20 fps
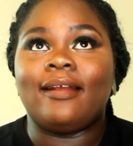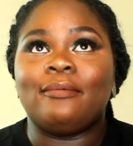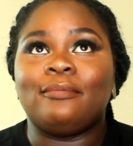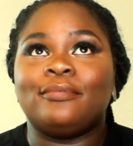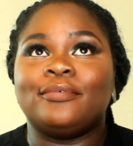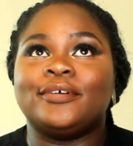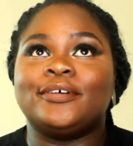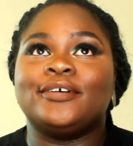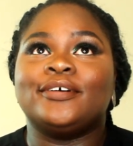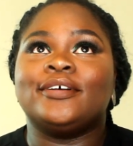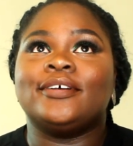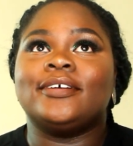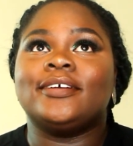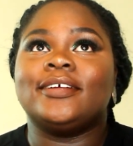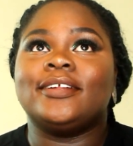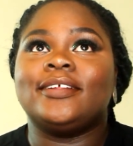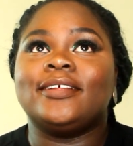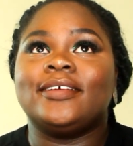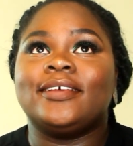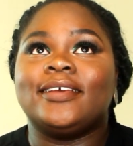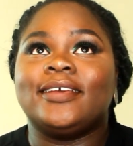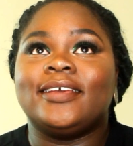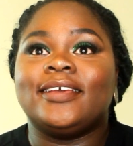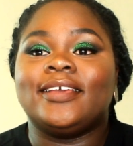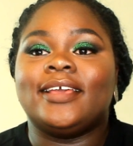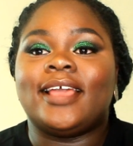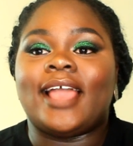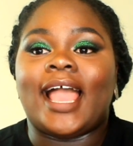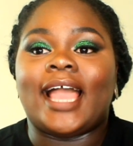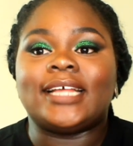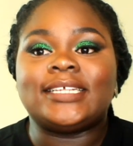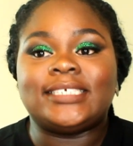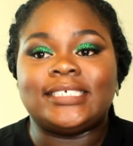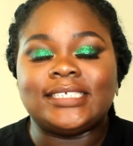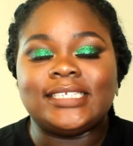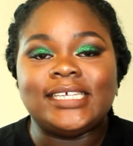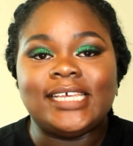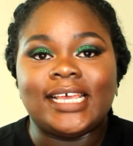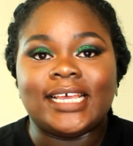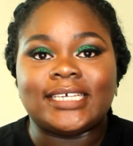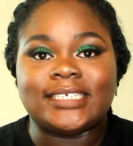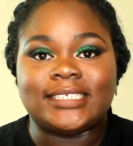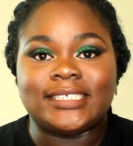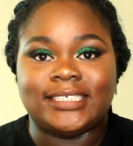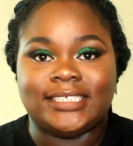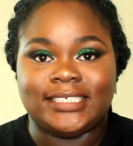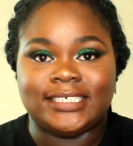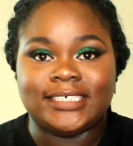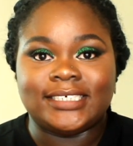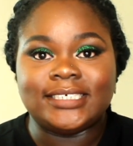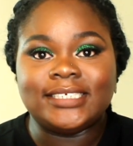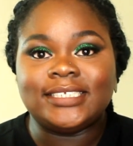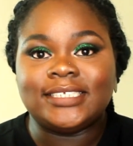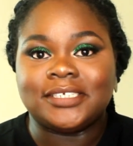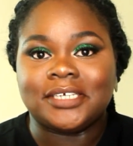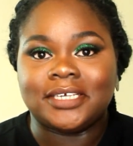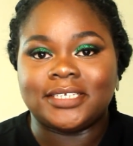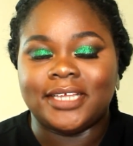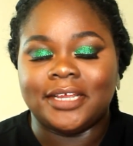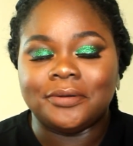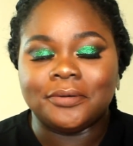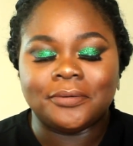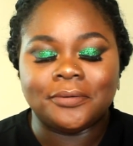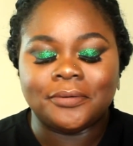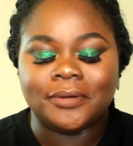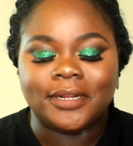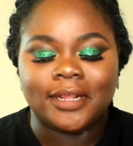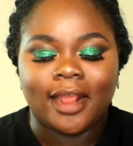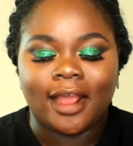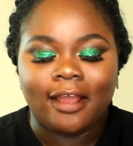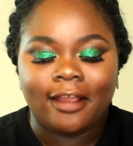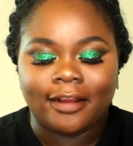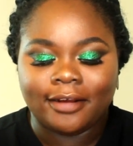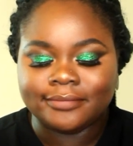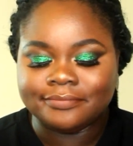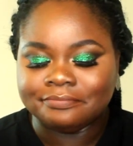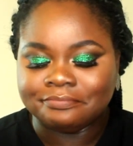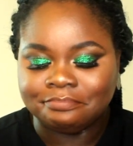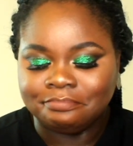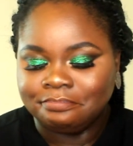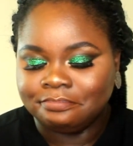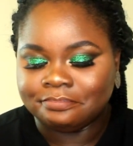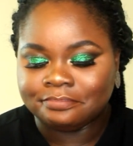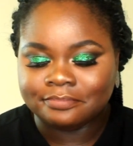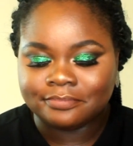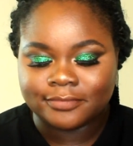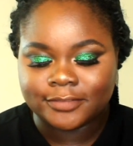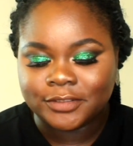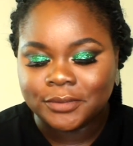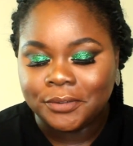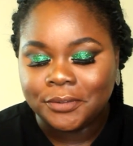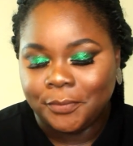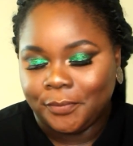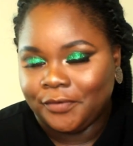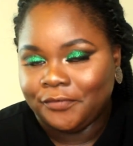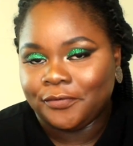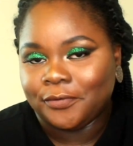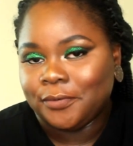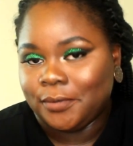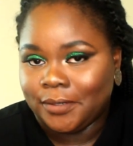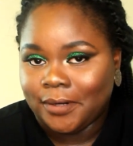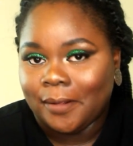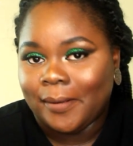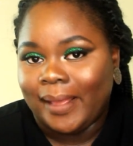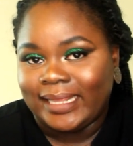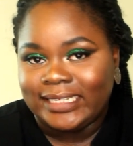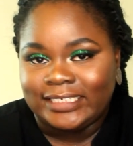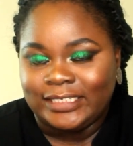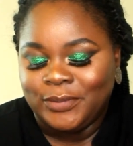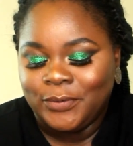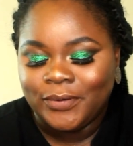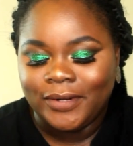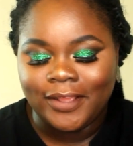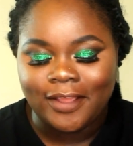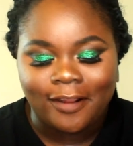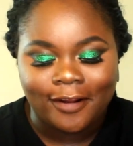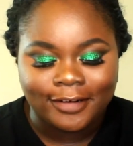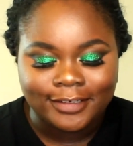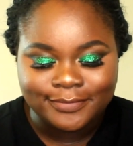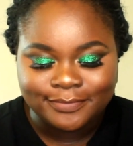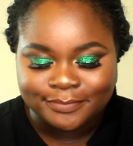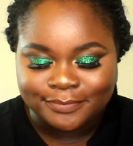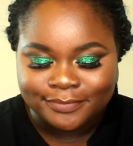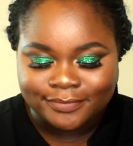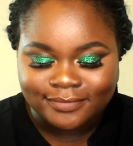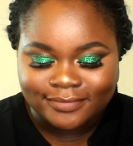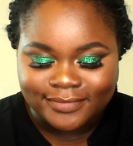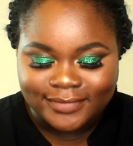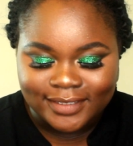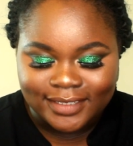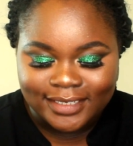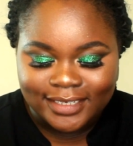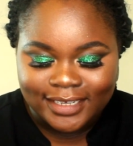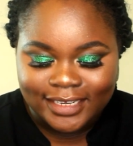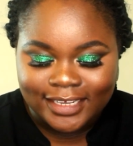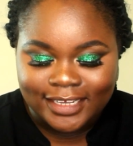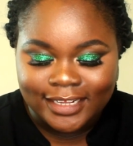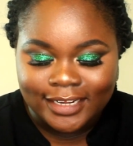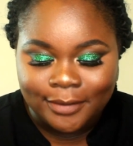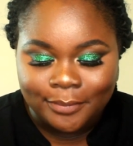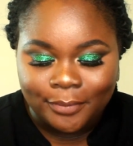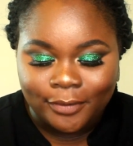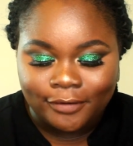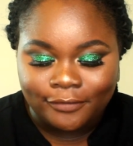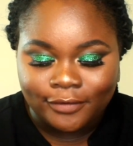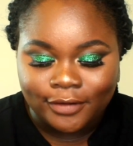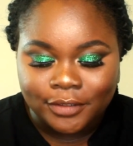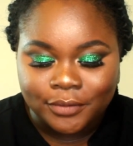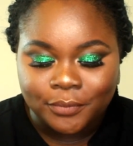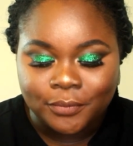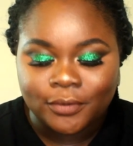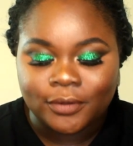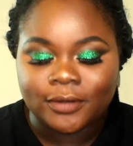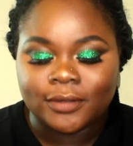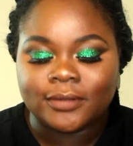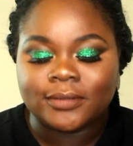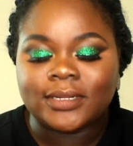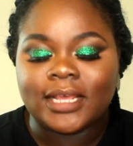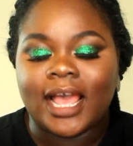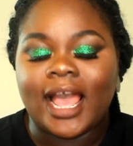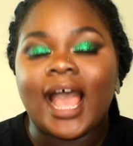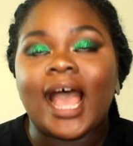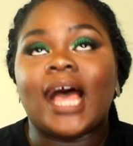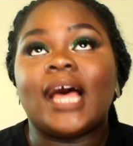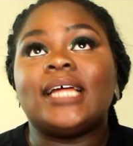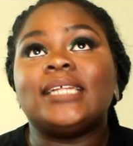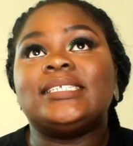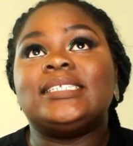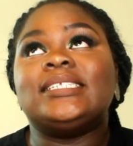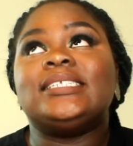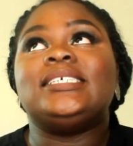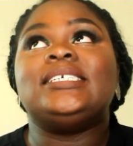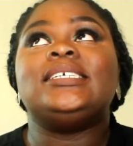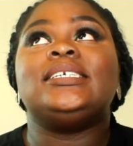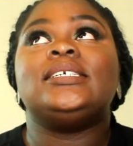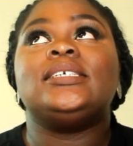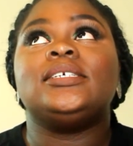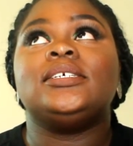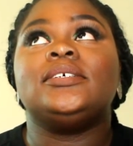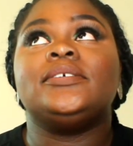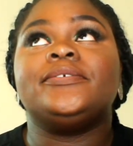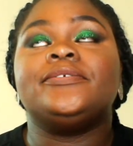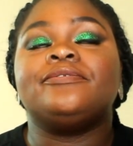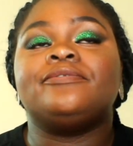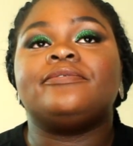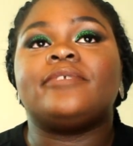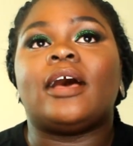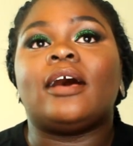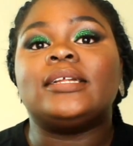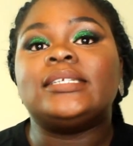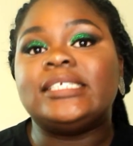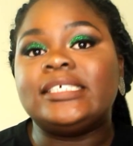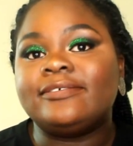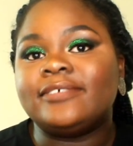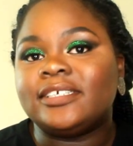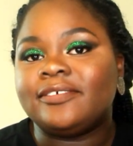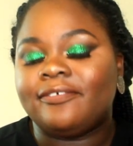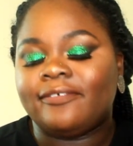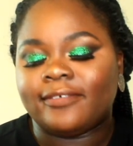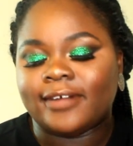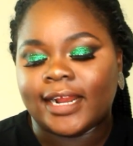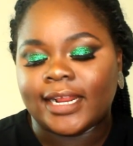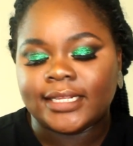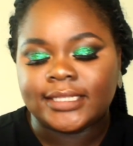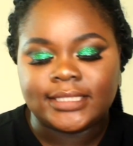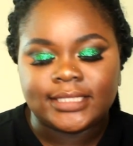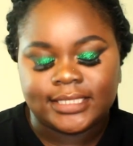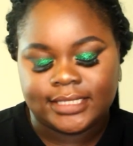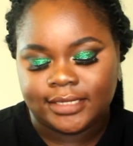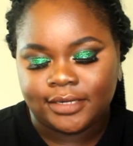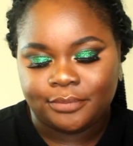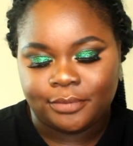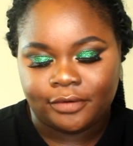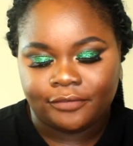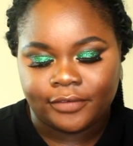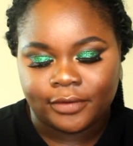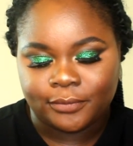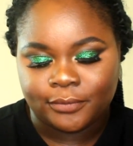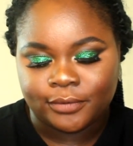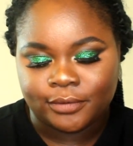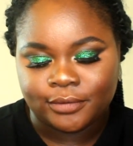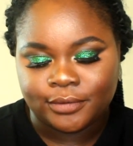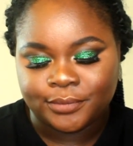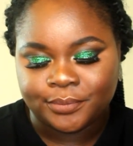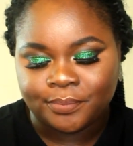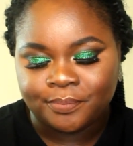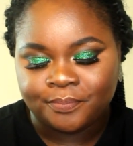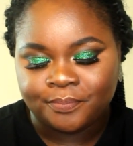would actually exist, because I don't own a car. So in a perfect world, I'll actually own a car. In a perfect world, I'll live in France, in a perfect world.